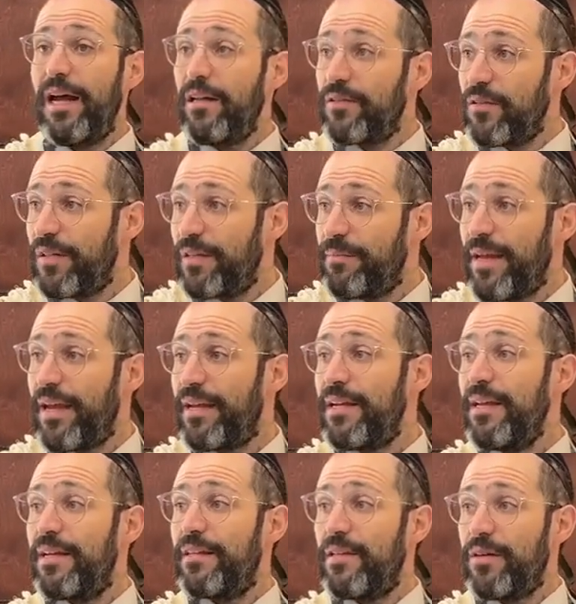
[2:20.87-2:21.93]
elderly man,
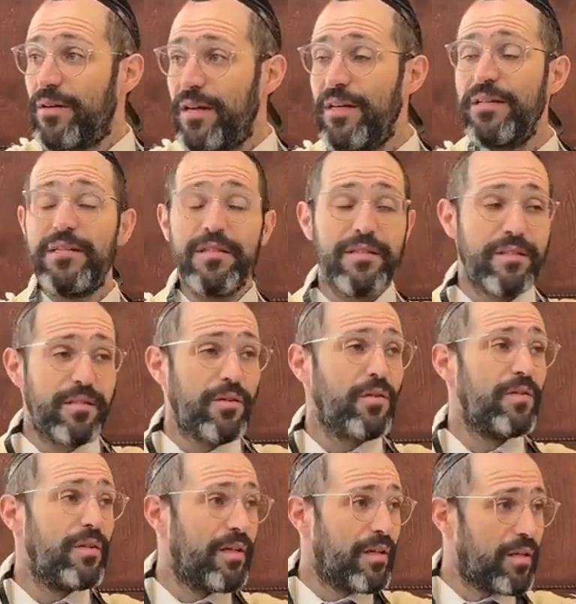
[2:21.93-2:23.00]
there is
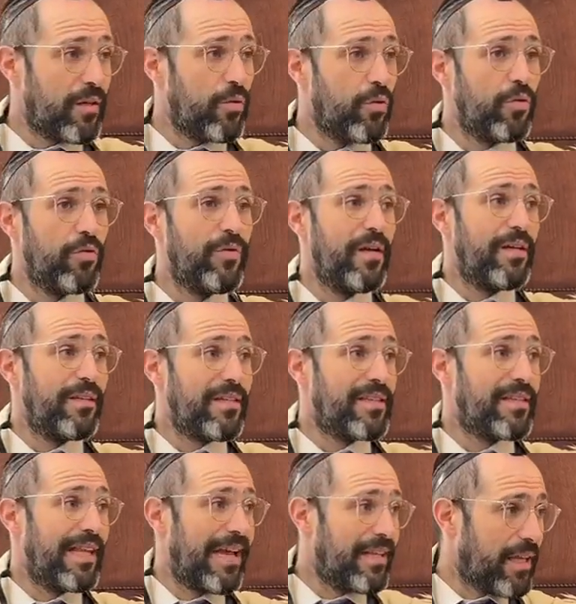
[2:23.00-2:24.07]
certainly a chiyuv to
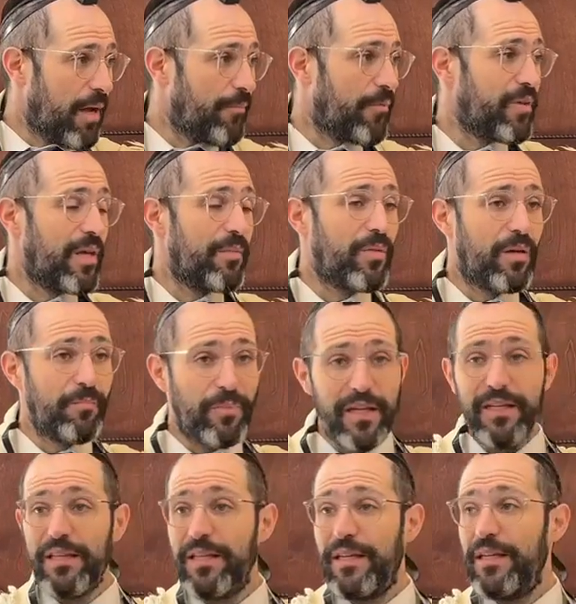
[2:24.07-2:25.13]
stand up for them
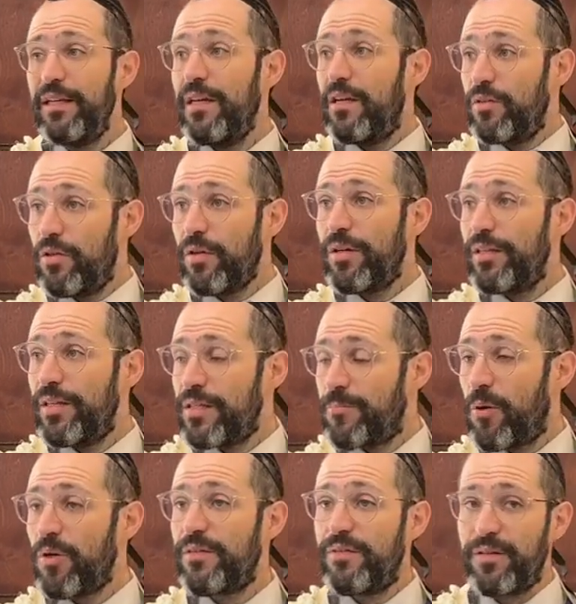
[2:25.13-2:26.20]
completely during these
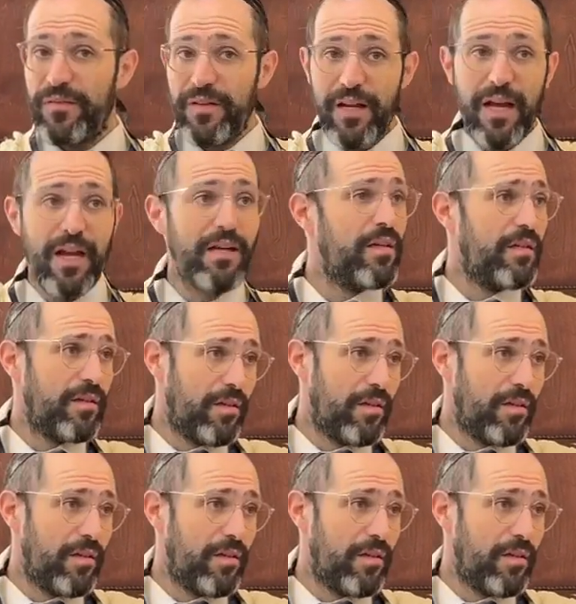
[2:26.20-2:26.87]
parts of tefillah.